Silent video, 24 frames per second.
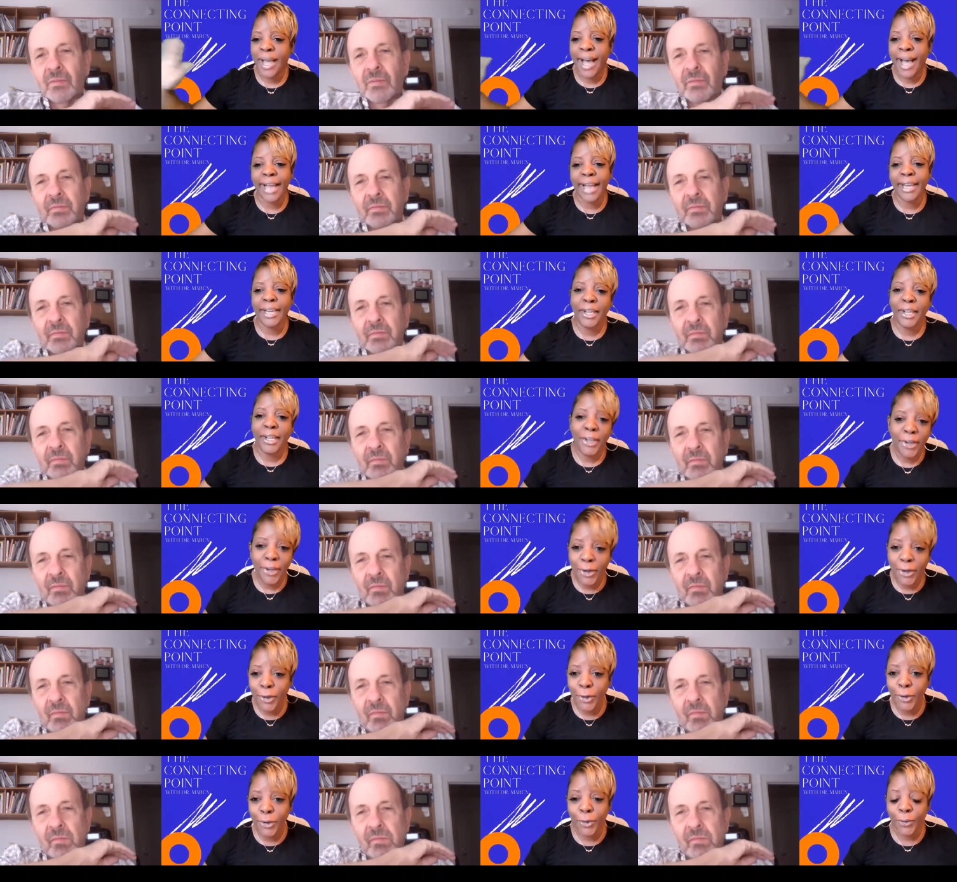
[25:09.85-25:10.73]

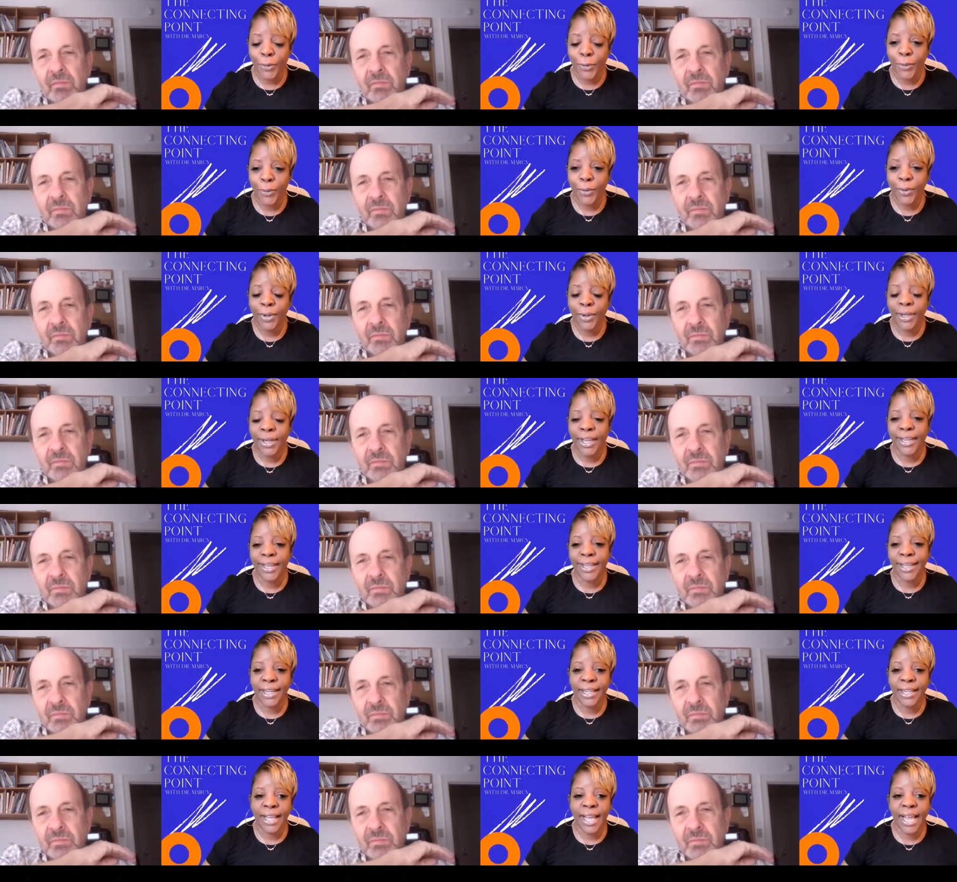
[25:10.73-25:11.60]
Speaker 1: IQ
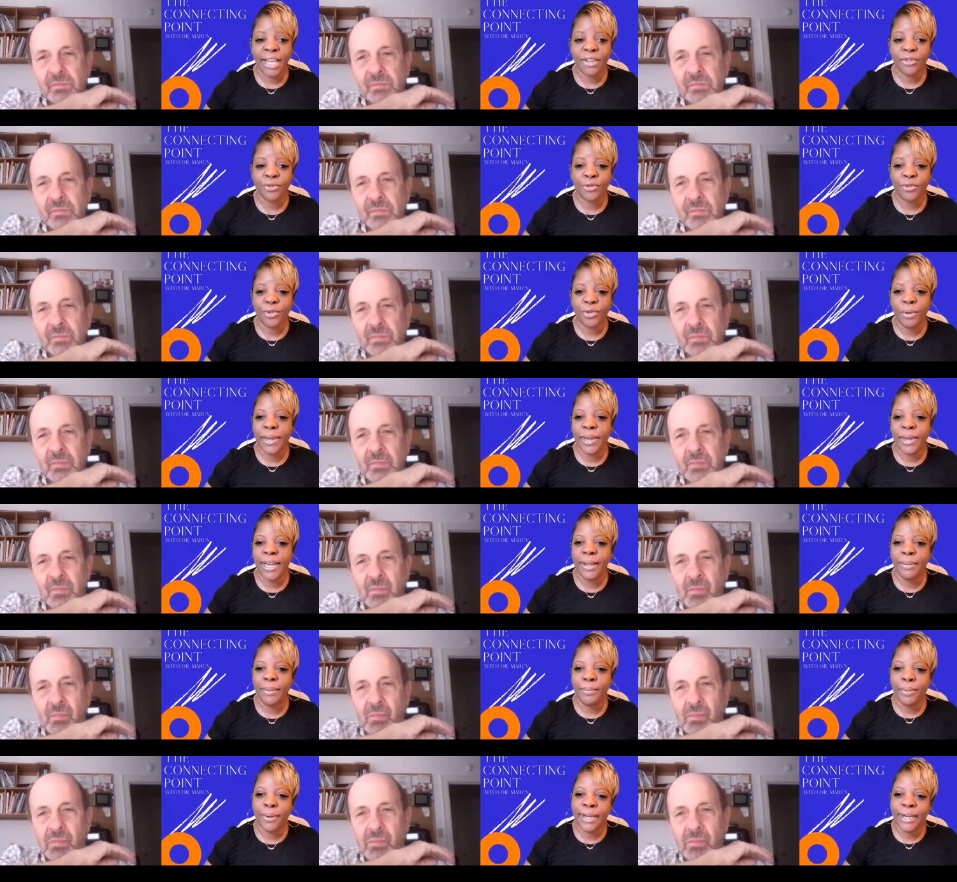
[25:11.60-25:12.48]
in the classroom
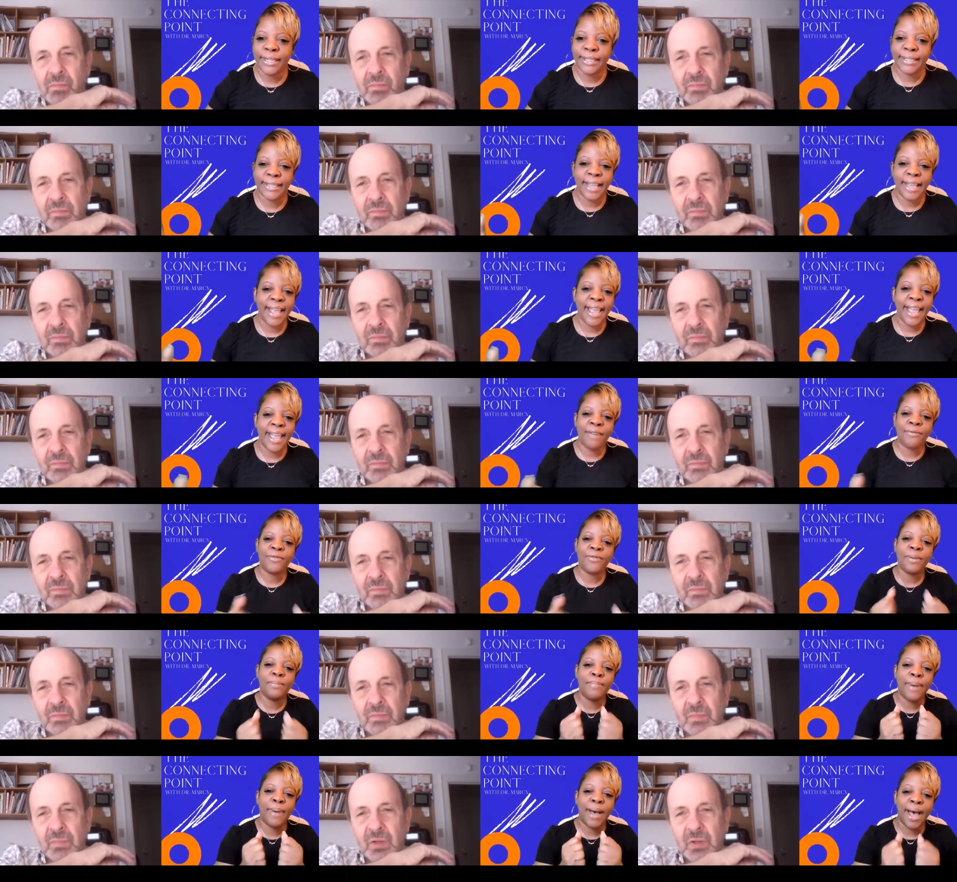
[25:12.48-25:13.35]
and it brings
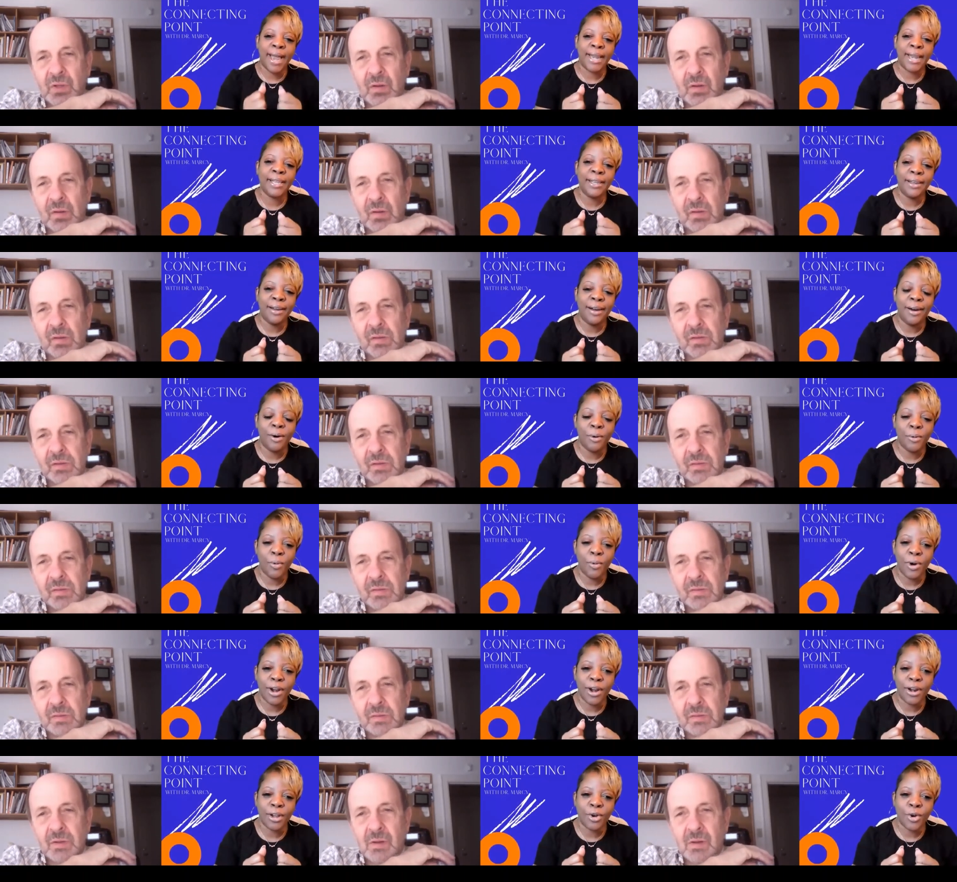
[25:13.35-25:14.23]
everybody
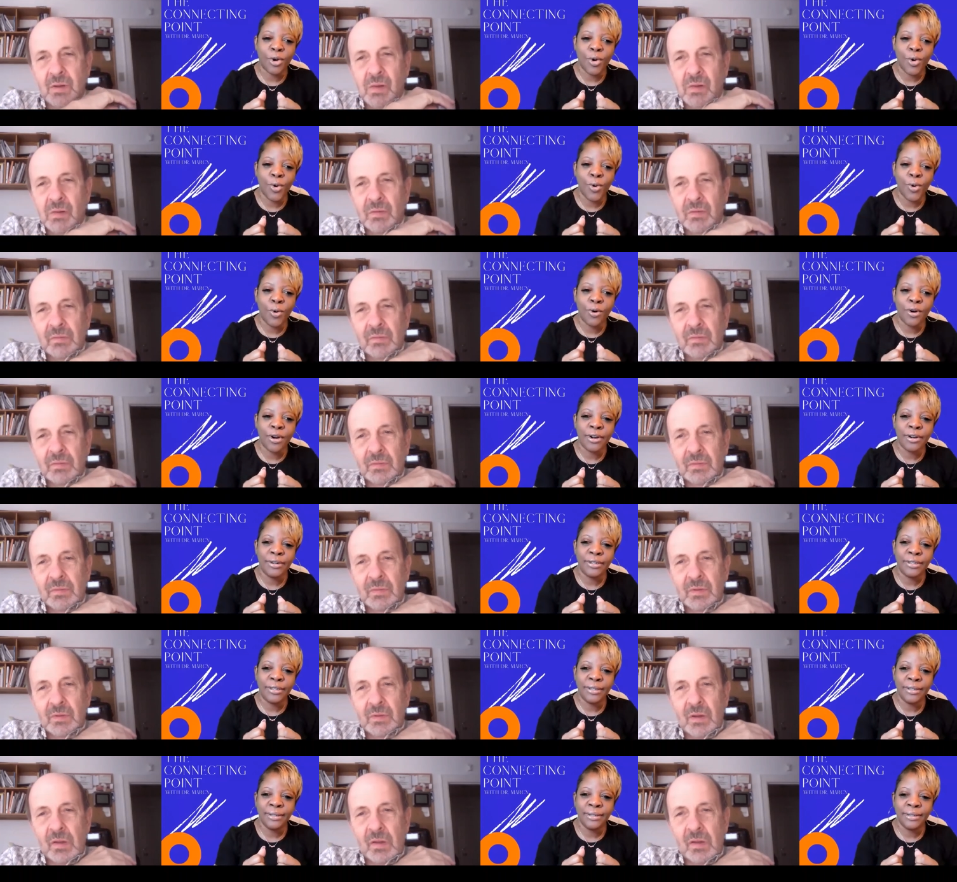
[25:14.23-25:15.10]
on one
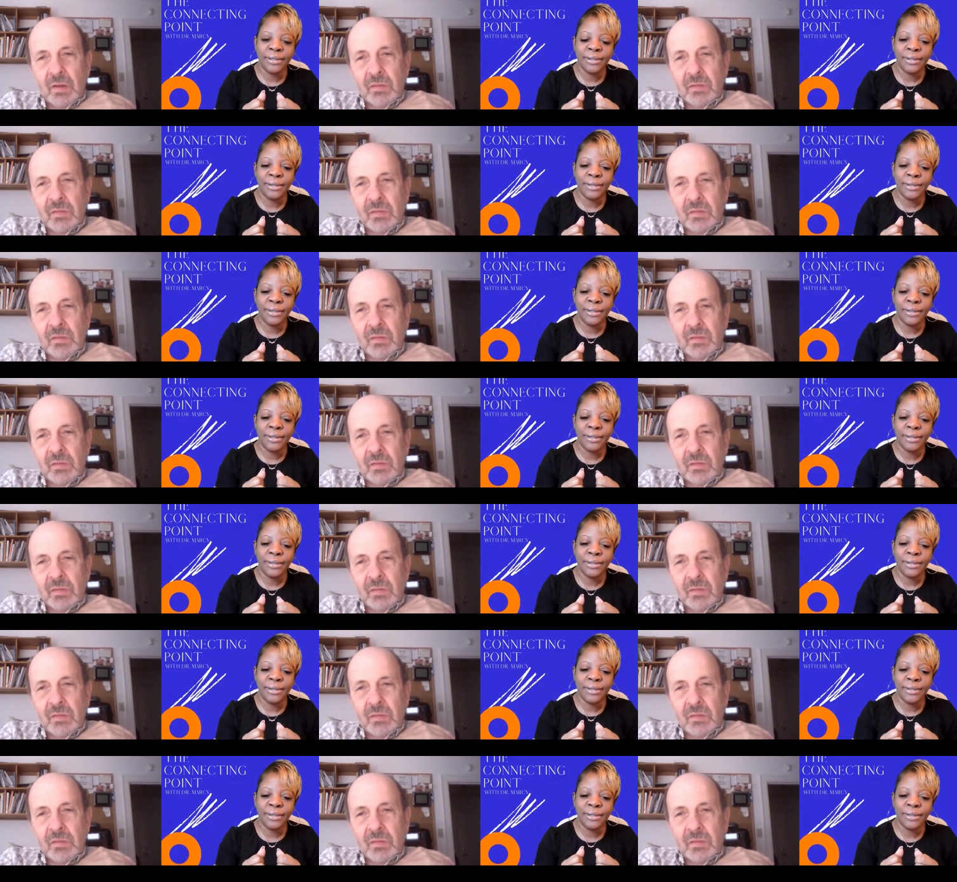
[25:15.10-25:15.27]
accord,